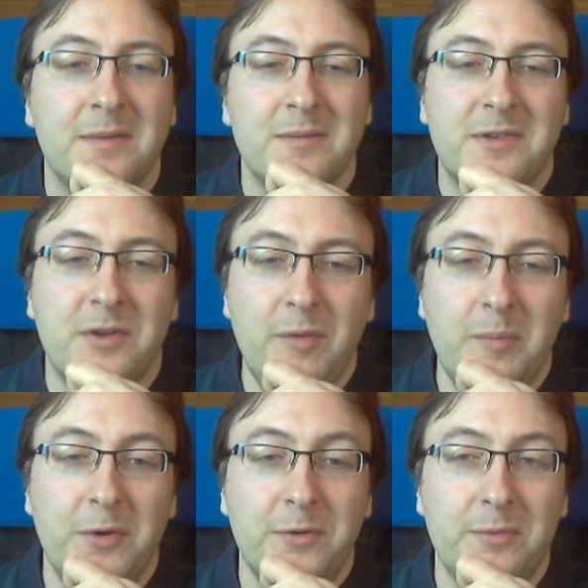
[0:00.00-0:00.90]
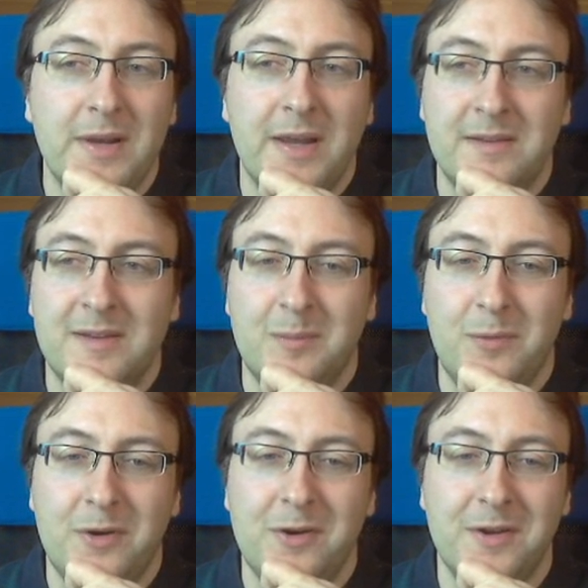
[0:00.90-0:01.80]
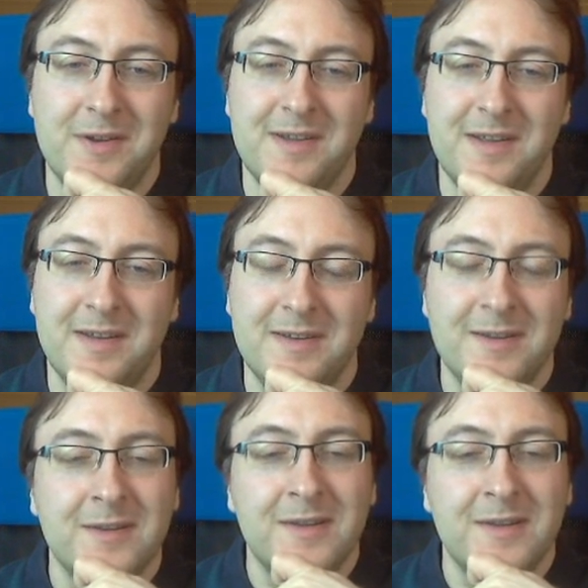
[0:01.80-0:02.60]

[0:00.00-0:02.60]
Story mode will get some more content.